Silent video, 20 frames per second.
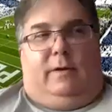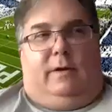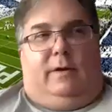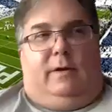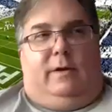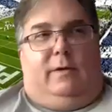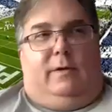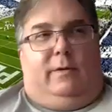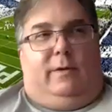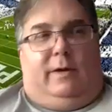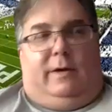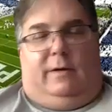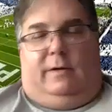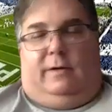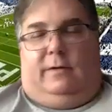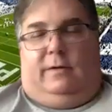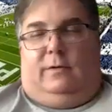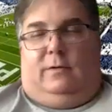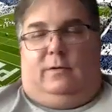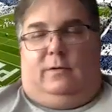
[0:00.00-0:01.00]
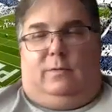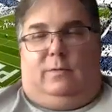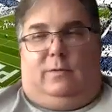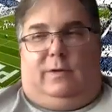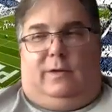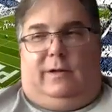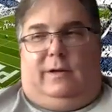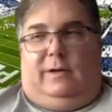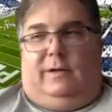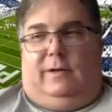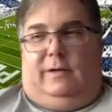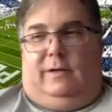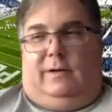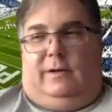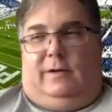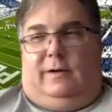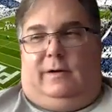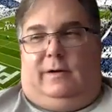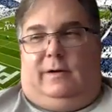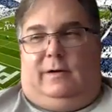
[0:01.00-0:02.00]
you know, uh, Lord willing,
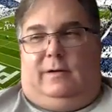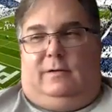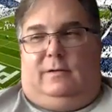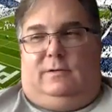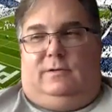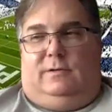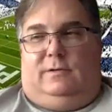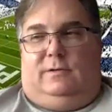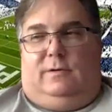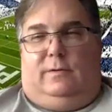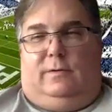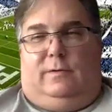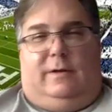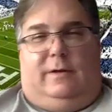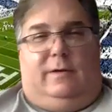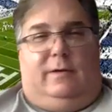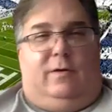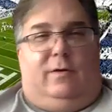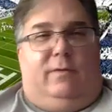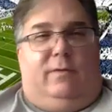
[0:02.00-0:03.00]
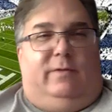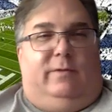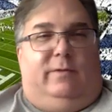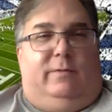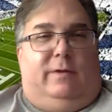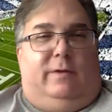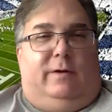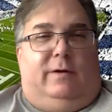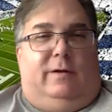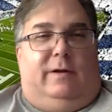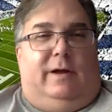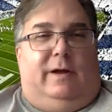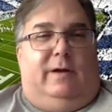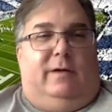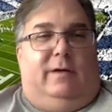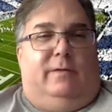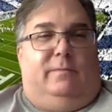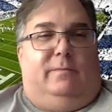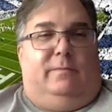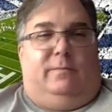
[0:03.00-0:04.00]
uh, sooner rather, hopefully rather than
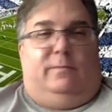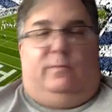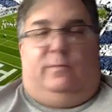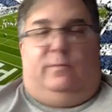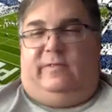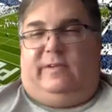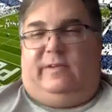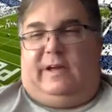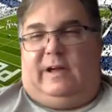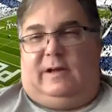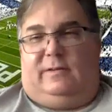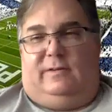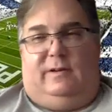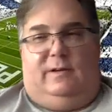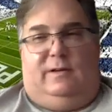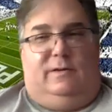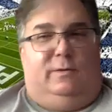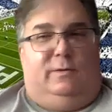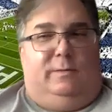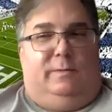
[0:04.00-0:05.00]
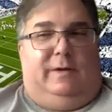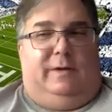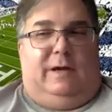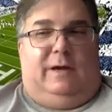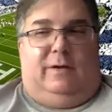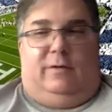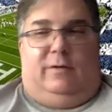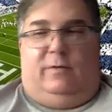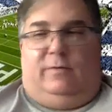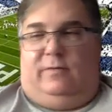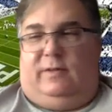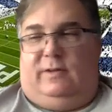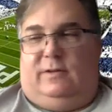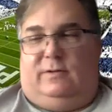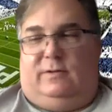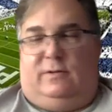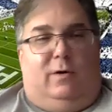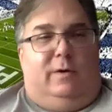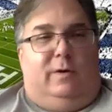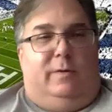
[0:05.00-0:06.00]
later, vaccines will be out. Hopefully,
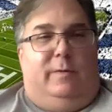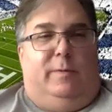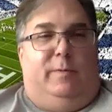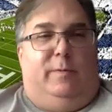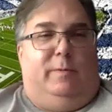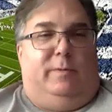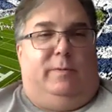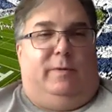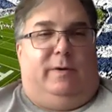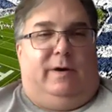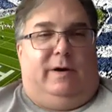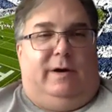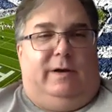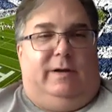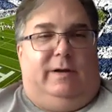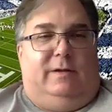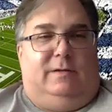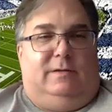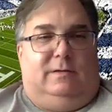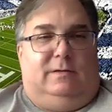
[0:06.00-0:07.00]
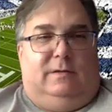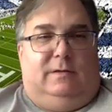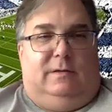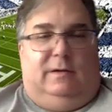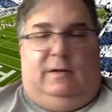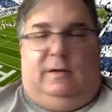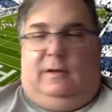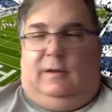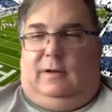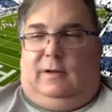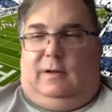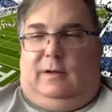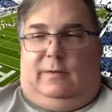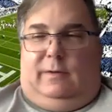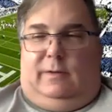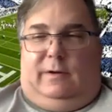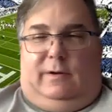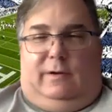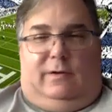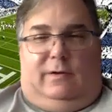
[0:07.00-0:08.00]
this all can be put behind us.
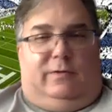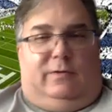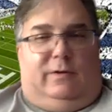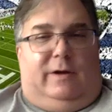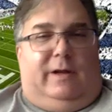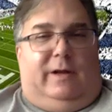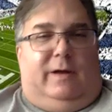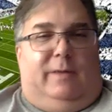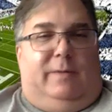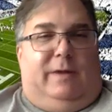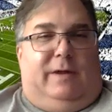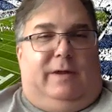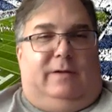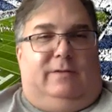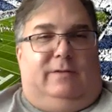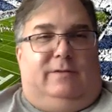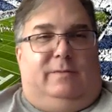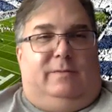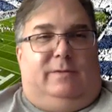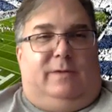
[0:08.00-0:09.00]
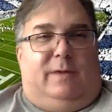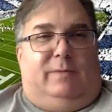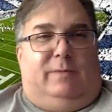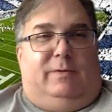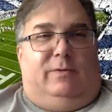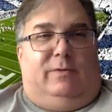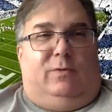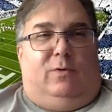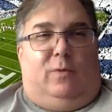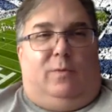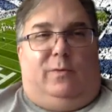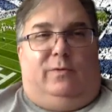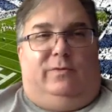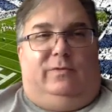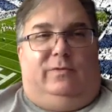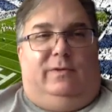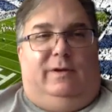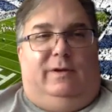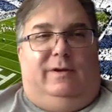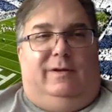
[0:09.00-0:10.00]
We can all try to get back to some type of
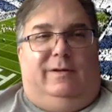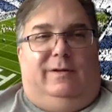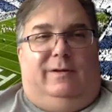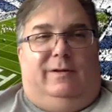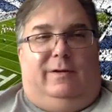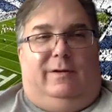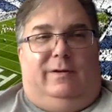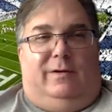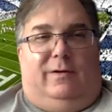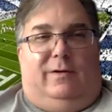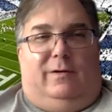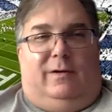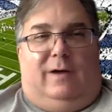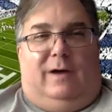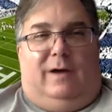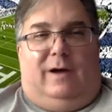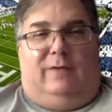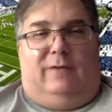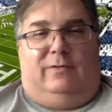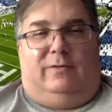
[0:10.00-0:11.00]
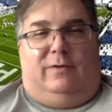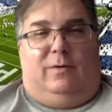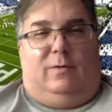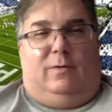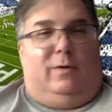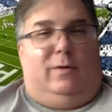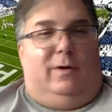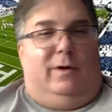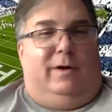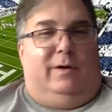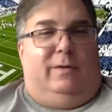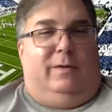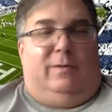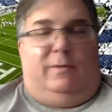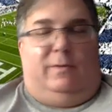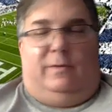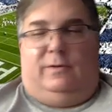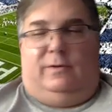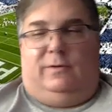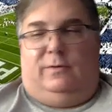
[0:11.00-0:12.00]
normalcy in, in our lives and our work and
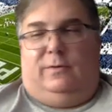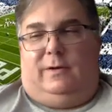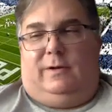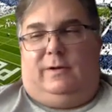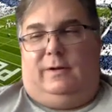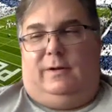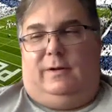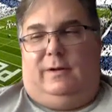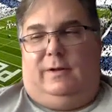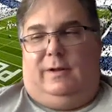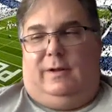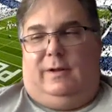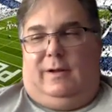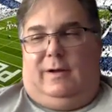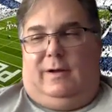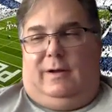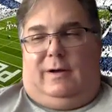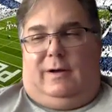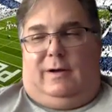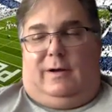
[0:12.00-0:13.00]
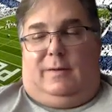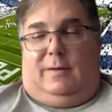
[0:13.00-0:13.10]
what we're doing. Uh,